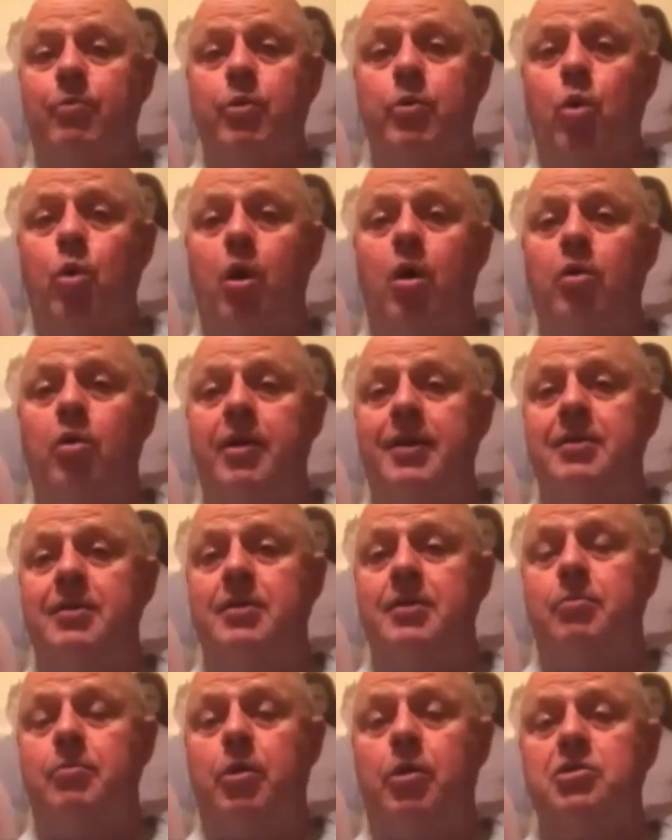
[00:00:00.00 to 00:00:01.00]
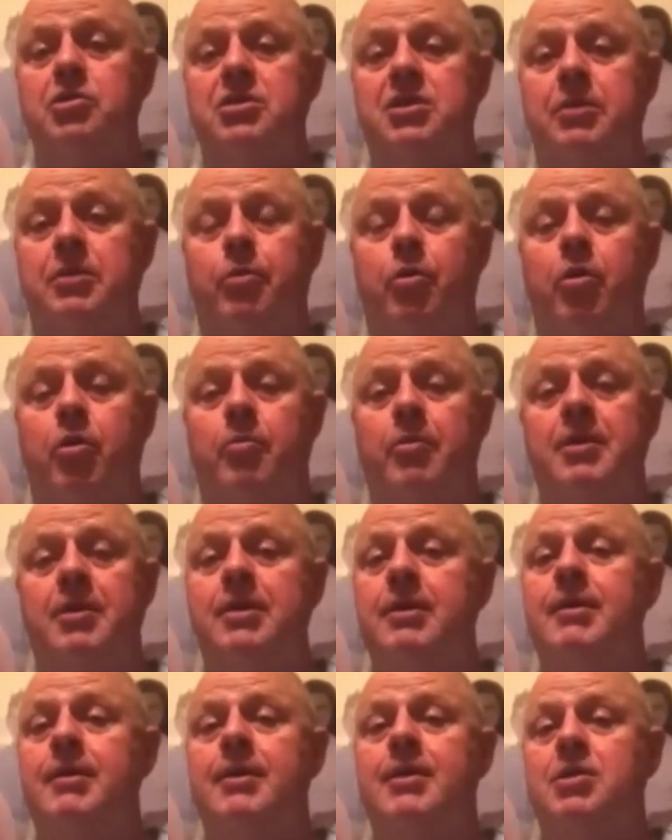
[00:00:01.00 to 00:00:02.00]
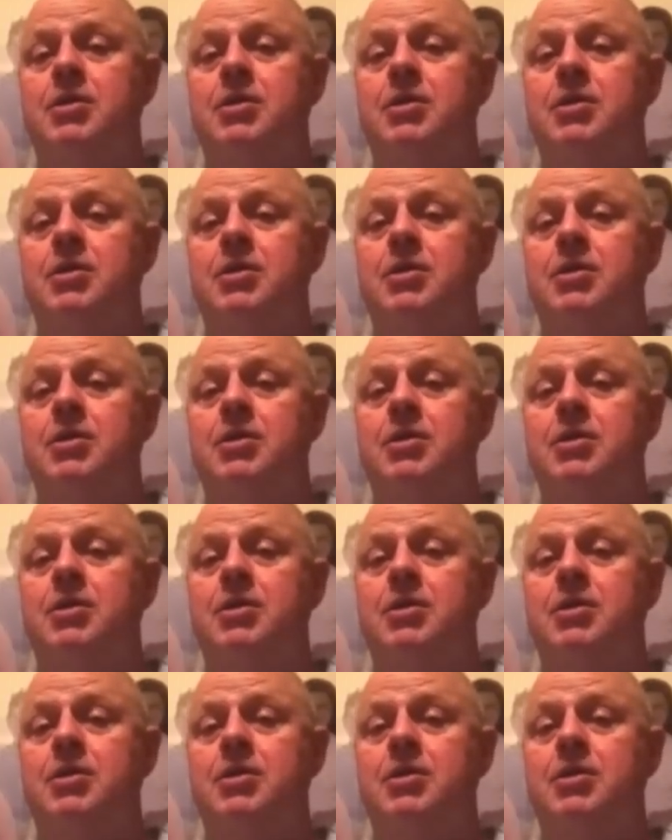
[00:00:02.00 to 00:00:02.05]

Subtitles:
walk in the emergency department to the